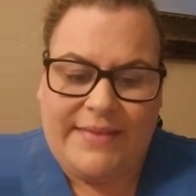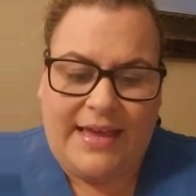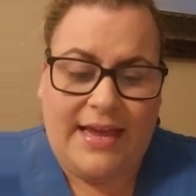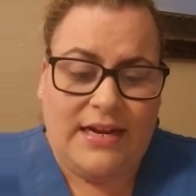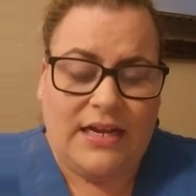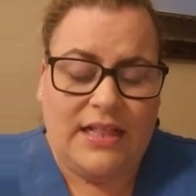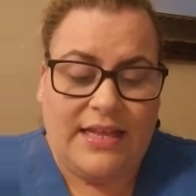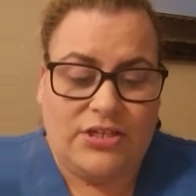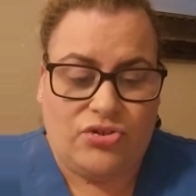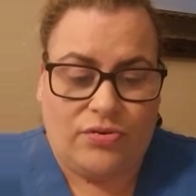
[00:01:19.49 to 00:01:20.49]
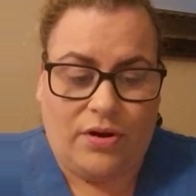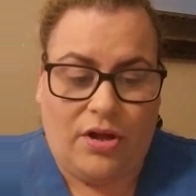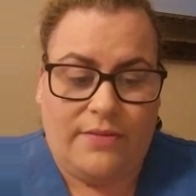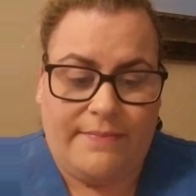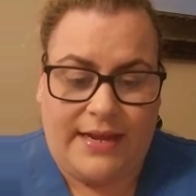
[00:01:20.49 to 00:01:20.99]
and a
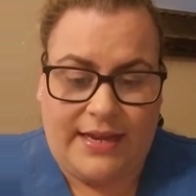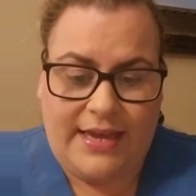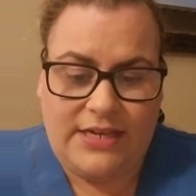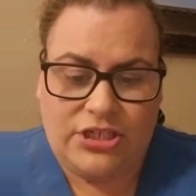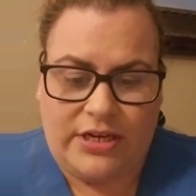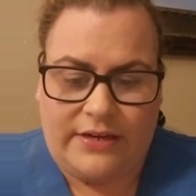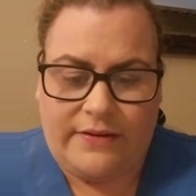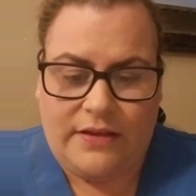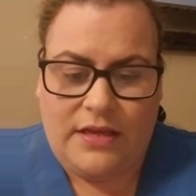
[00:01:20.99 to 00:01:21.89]
cholesterol medication.